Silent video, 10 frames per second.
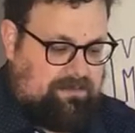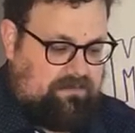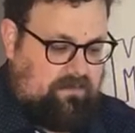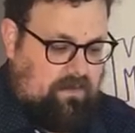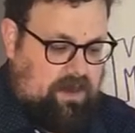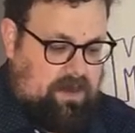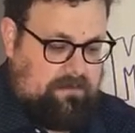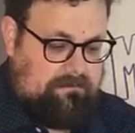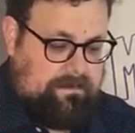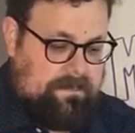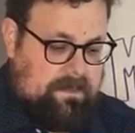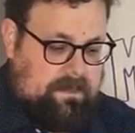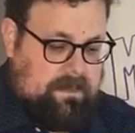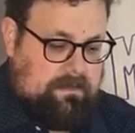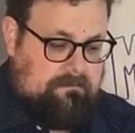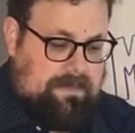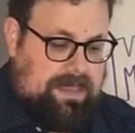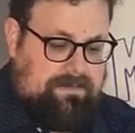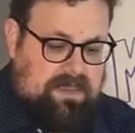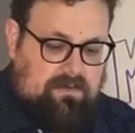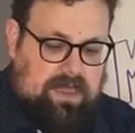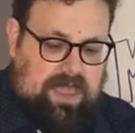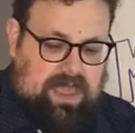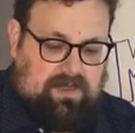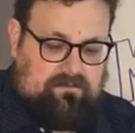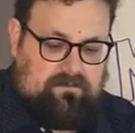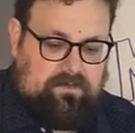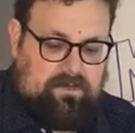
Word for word: before? Maybe you have.